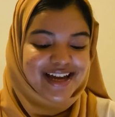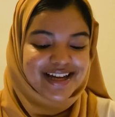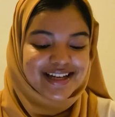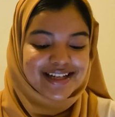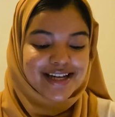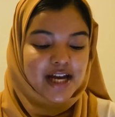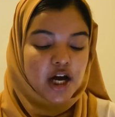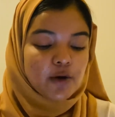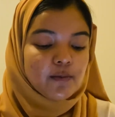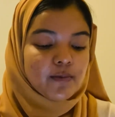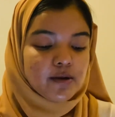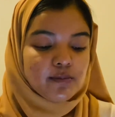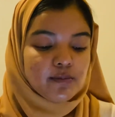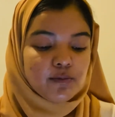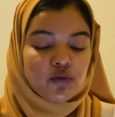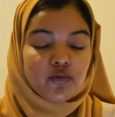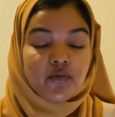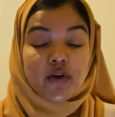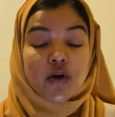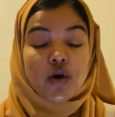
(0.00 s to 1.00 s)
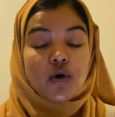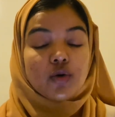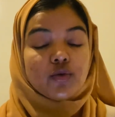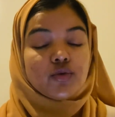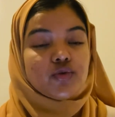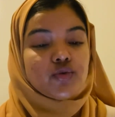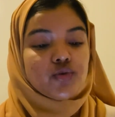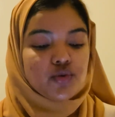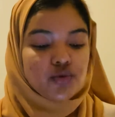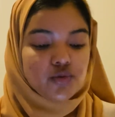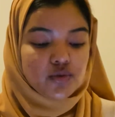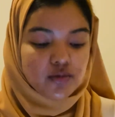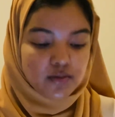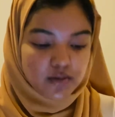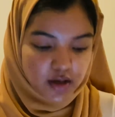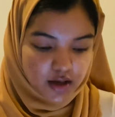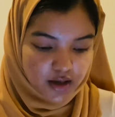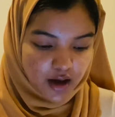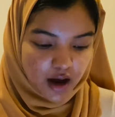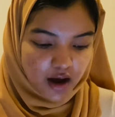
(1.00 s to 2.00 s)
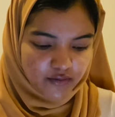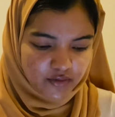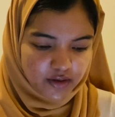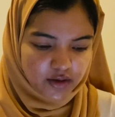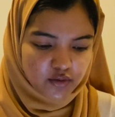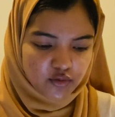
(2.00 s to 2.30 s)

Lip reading: Now we're moving on to, I think,